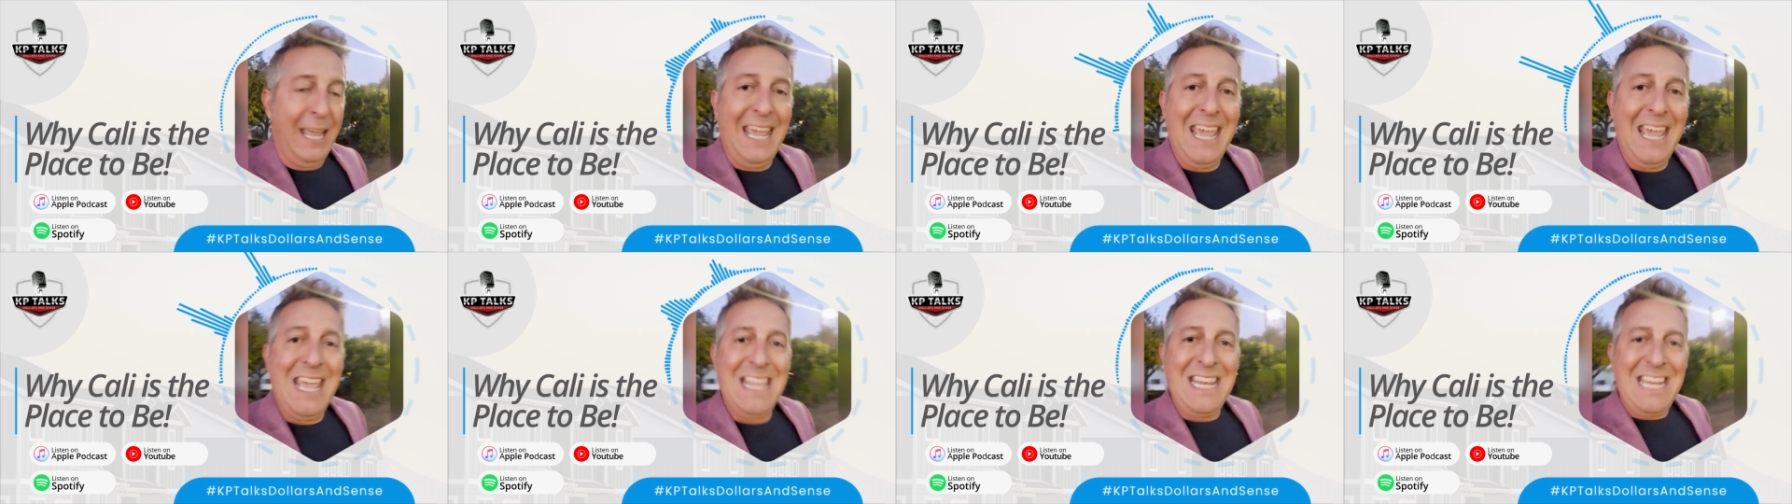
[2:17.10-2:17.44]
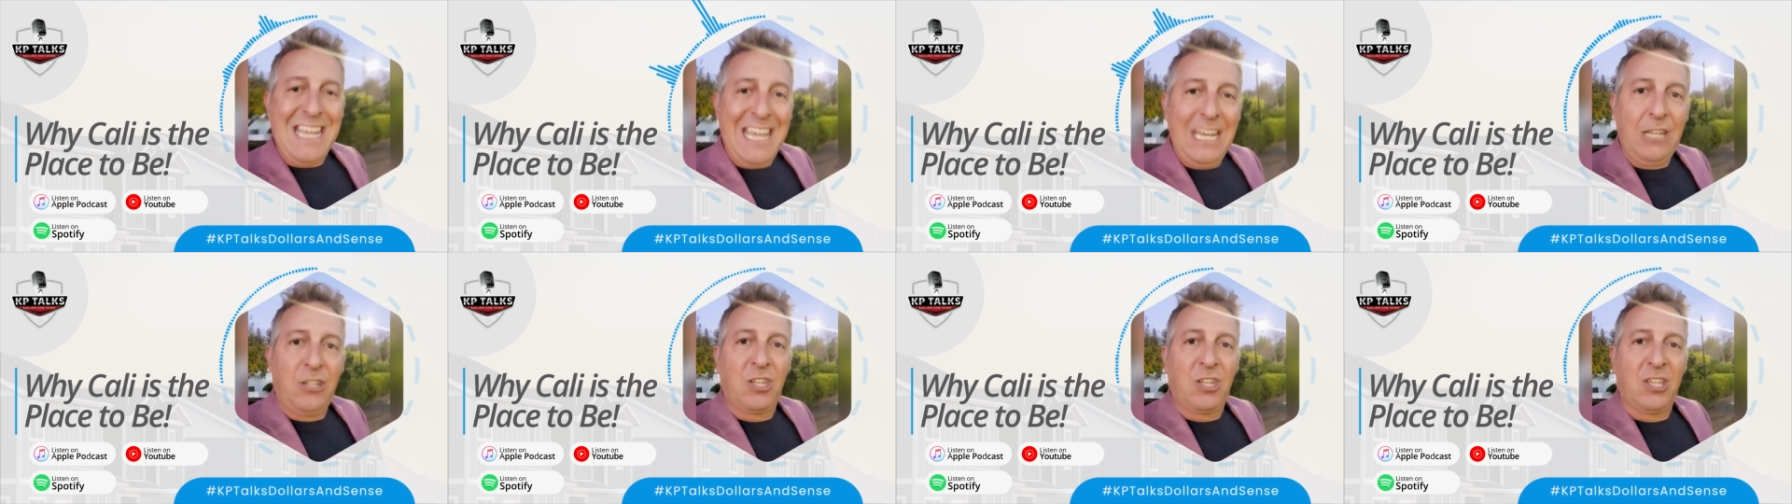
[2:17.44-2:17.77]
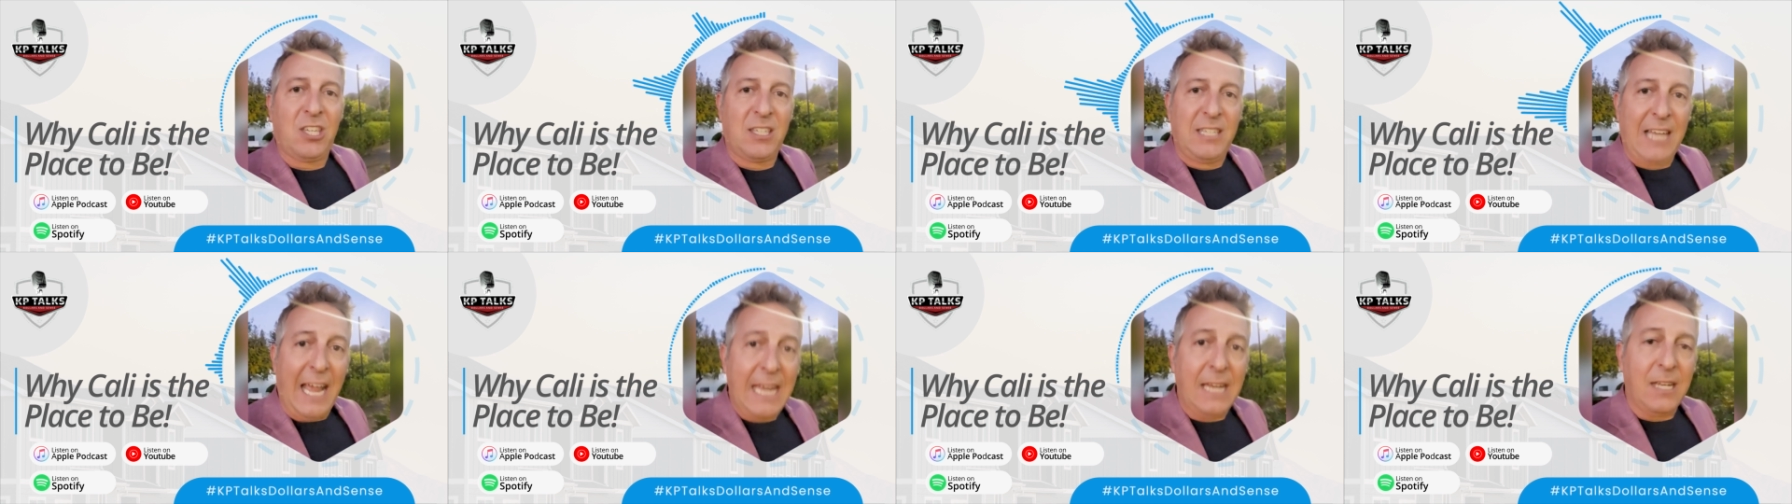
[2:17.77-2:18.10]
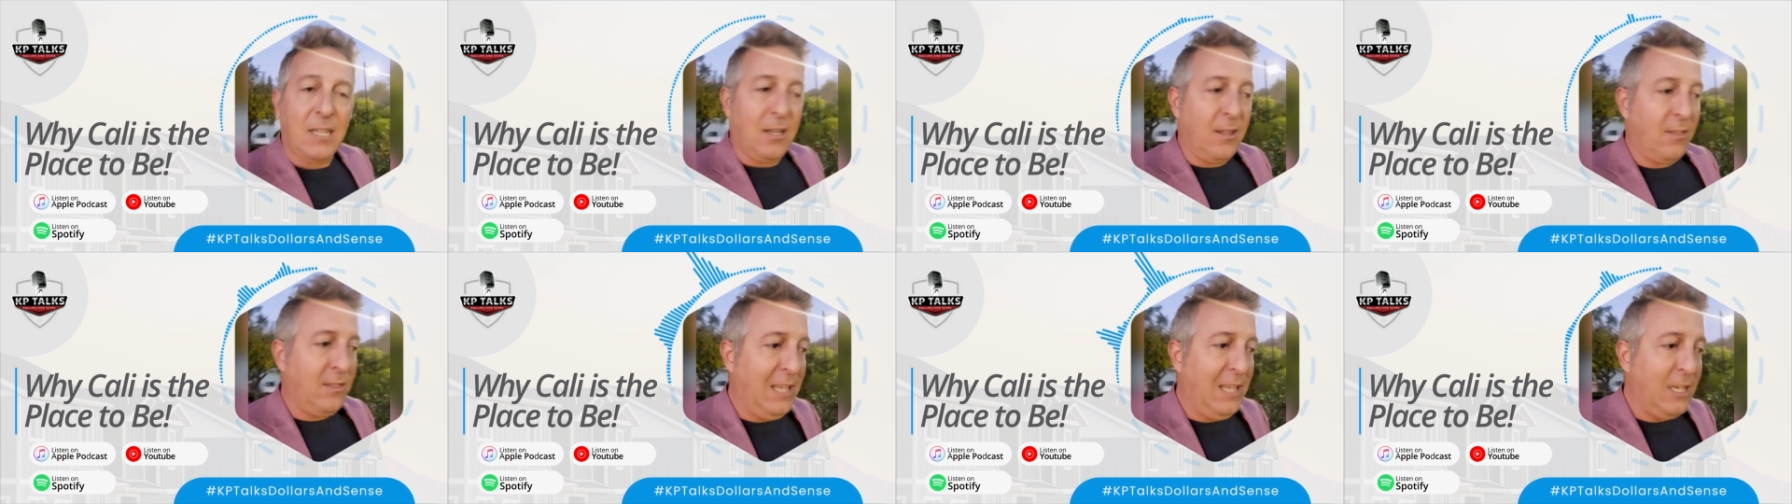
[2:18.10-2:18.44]
in each
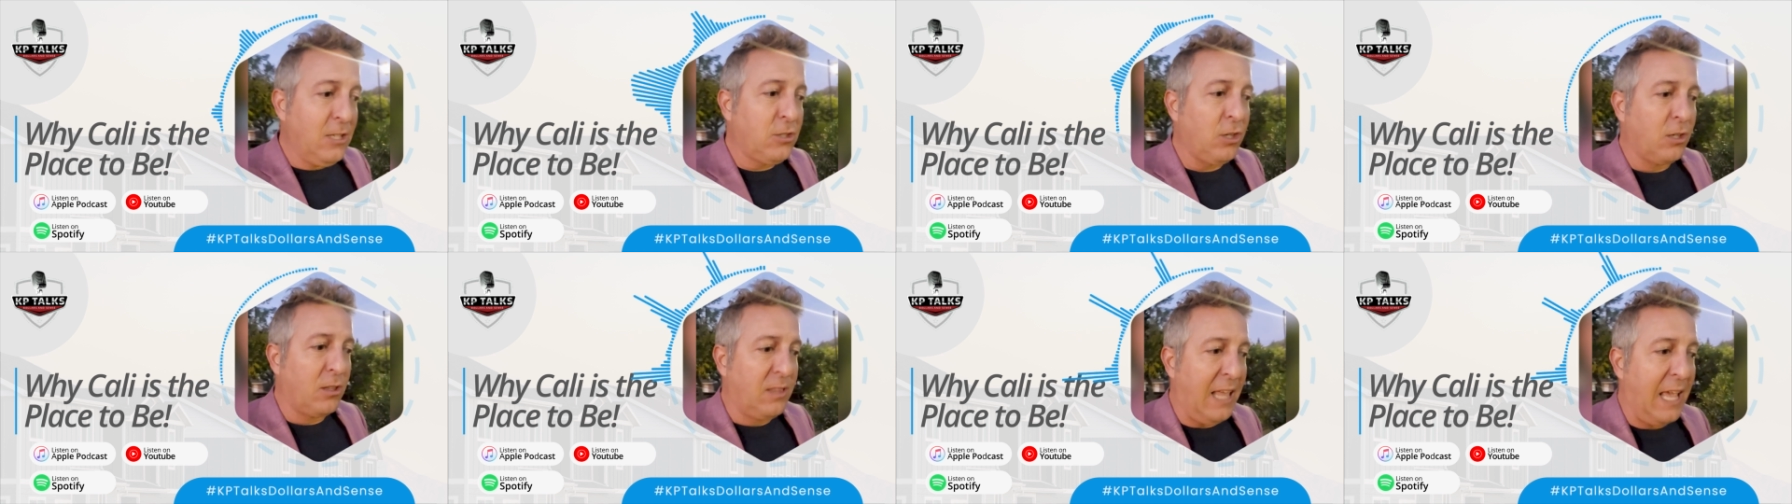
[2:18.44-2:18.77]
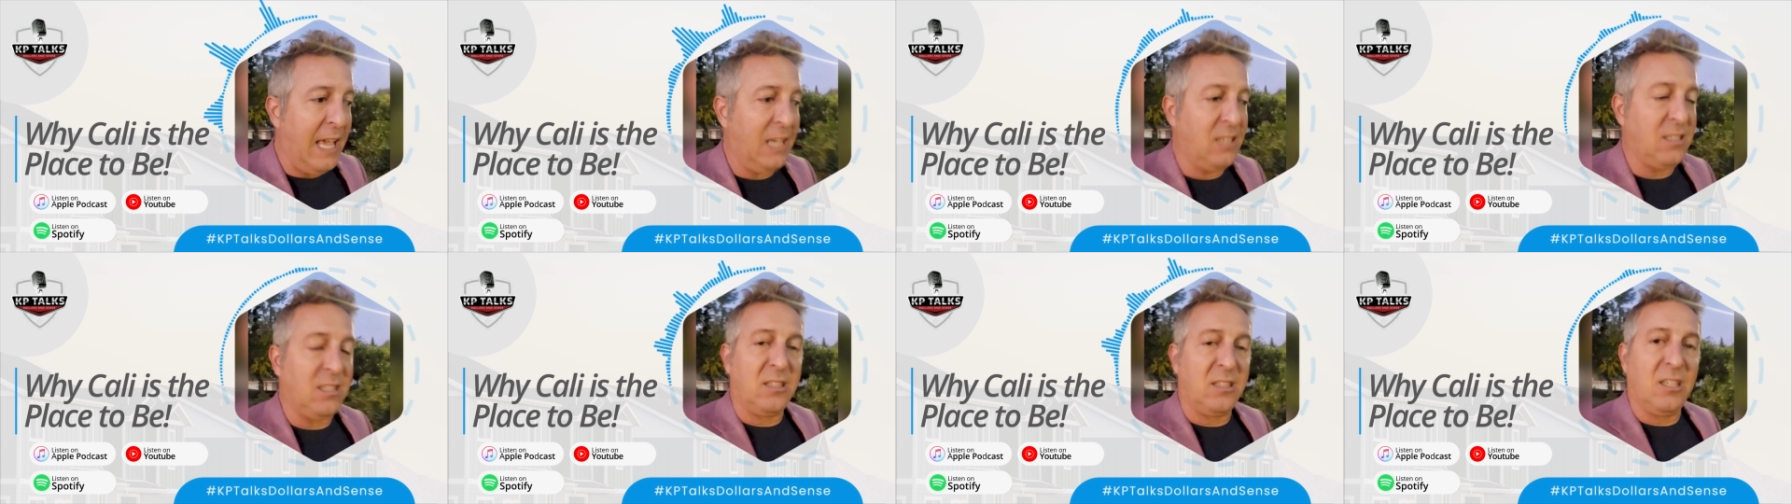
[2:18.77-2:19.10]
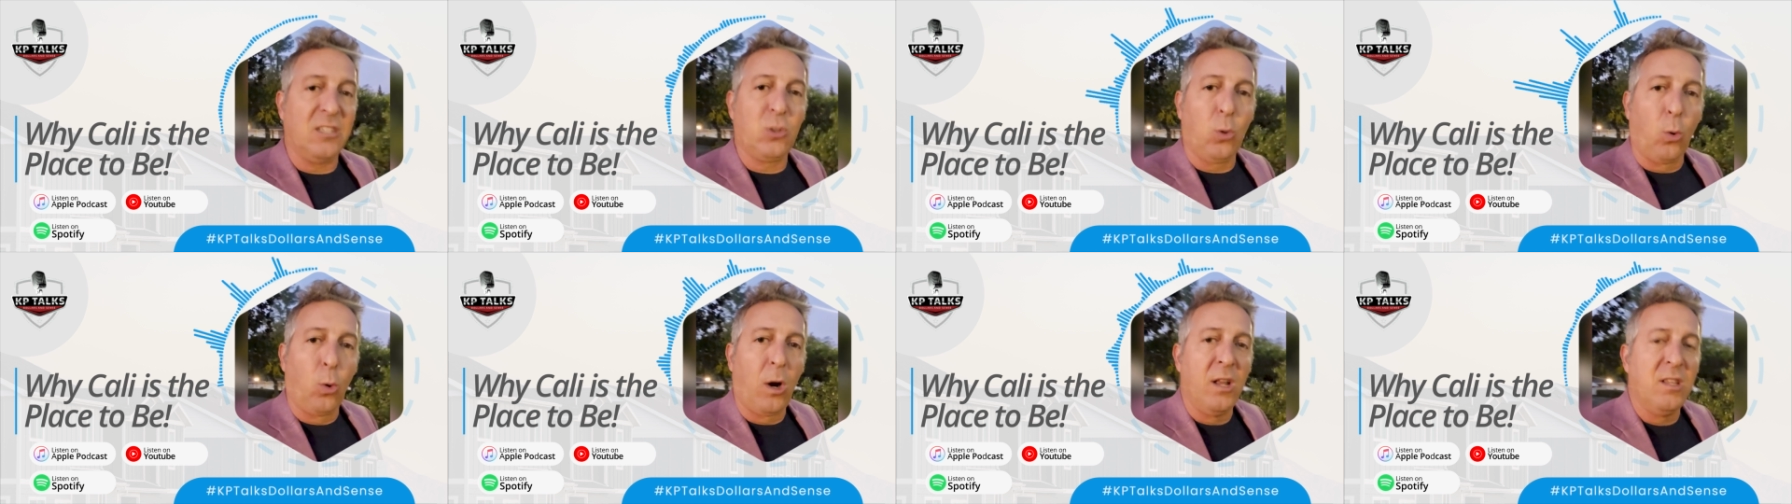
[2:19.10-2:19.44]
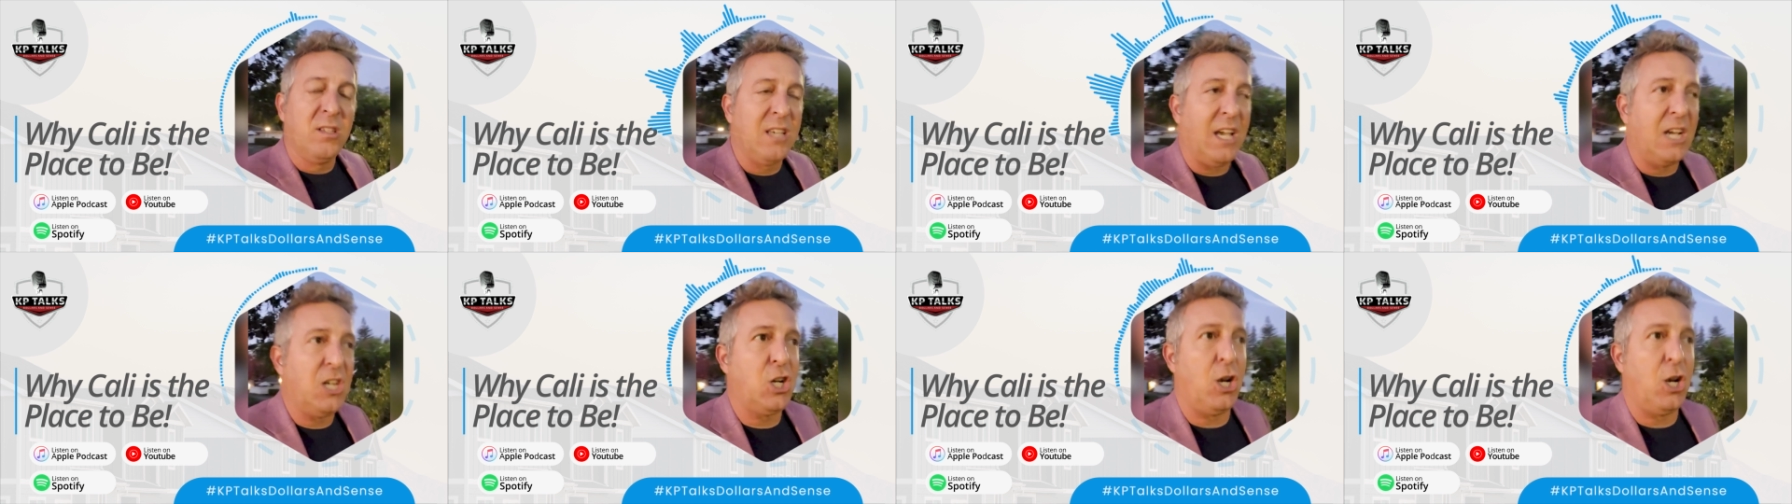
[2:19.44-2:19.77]
state? These are things that this
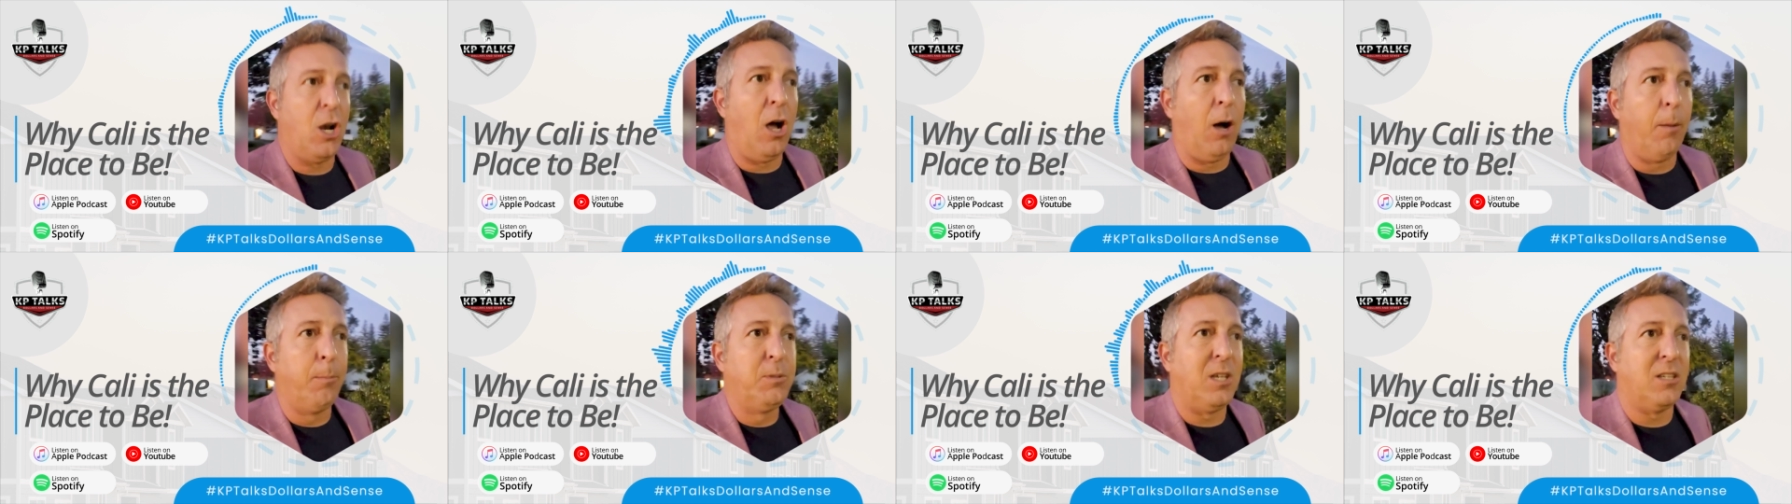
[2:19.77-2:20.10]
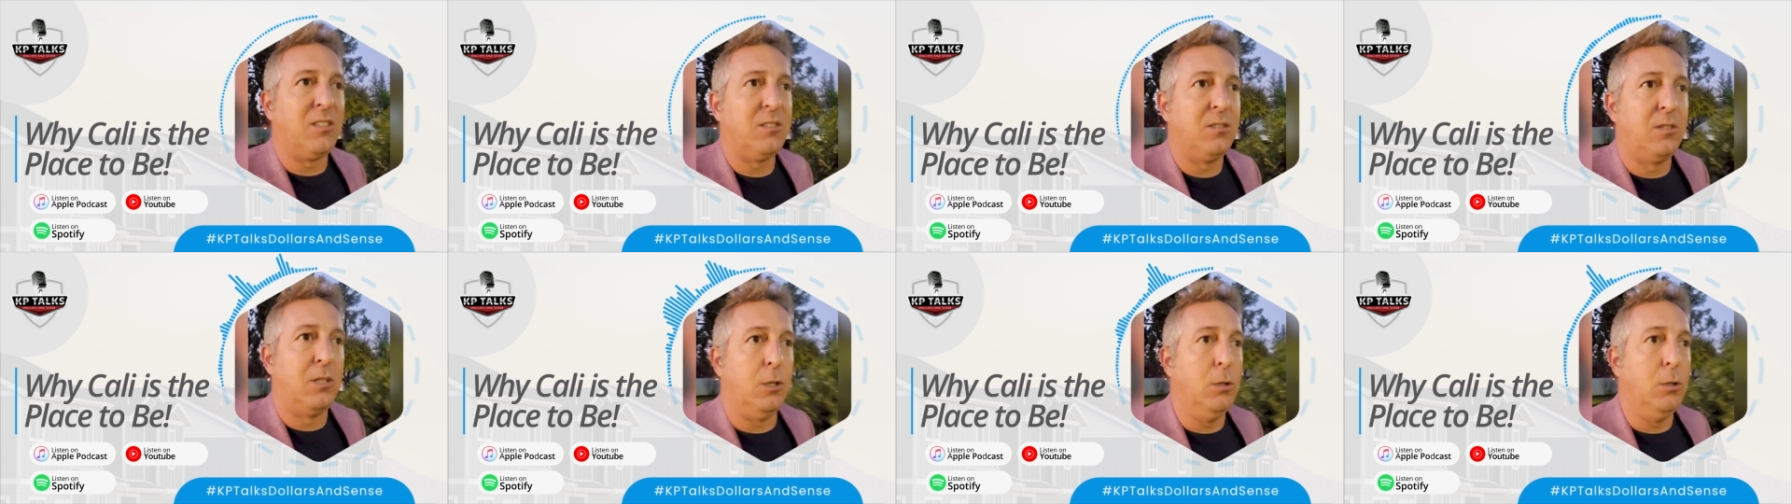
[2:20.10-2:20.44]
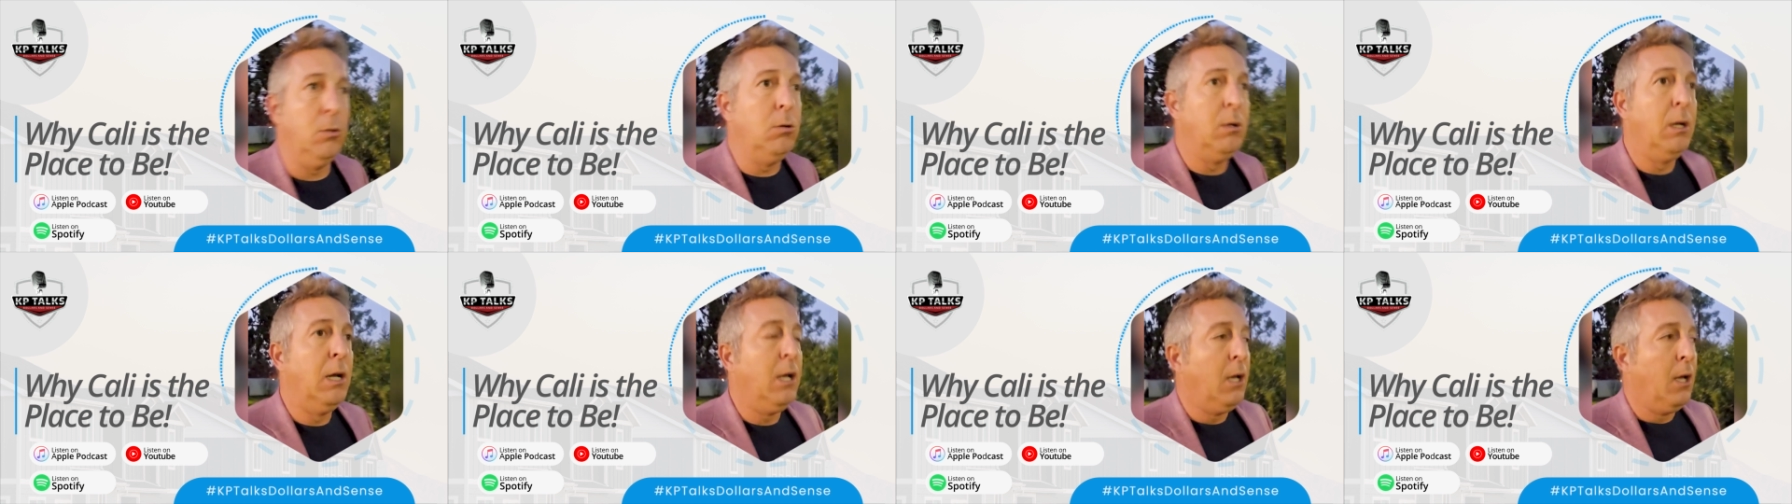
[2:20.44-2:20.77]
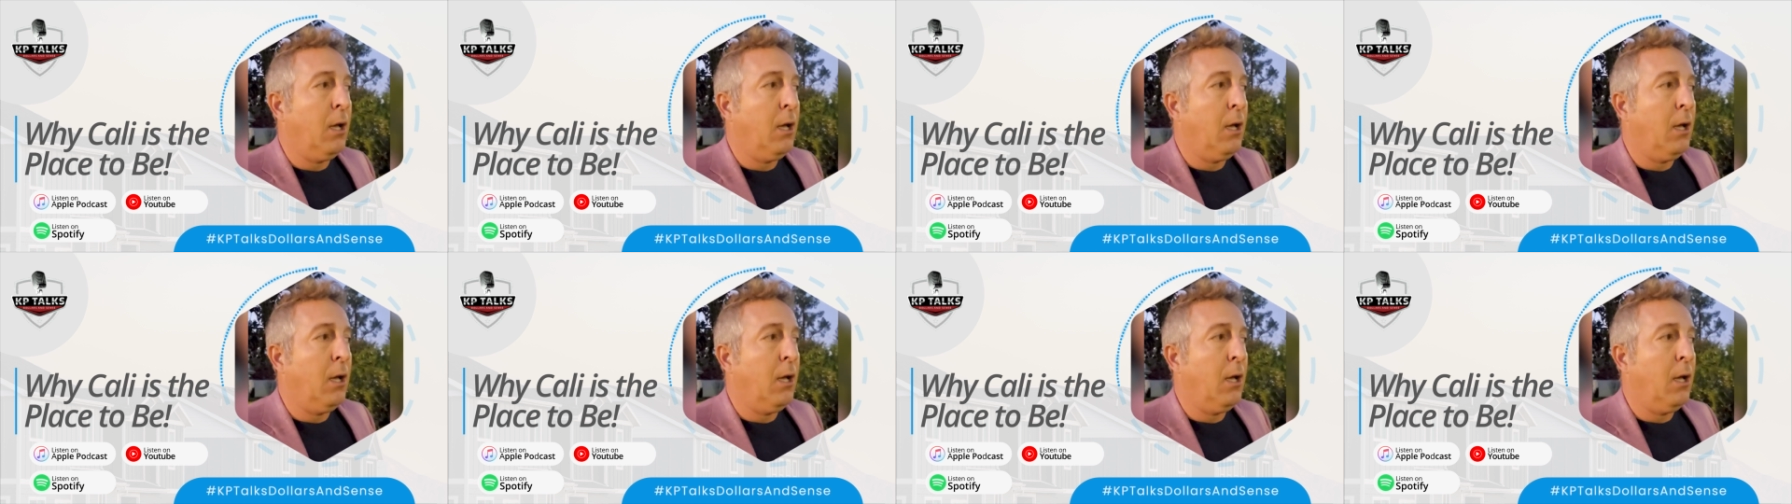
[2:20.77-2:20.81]
organization helps us do,